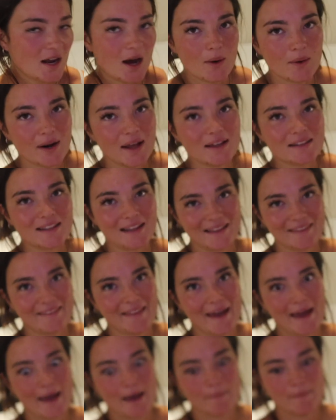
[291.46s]
No, it ain't like
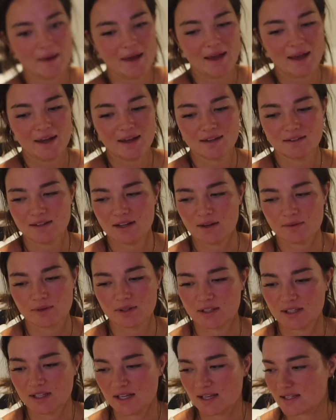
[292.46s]
that bad. It
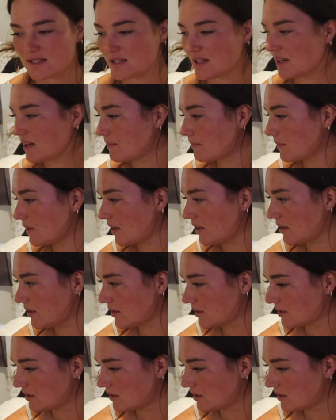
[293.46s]
really isn't, but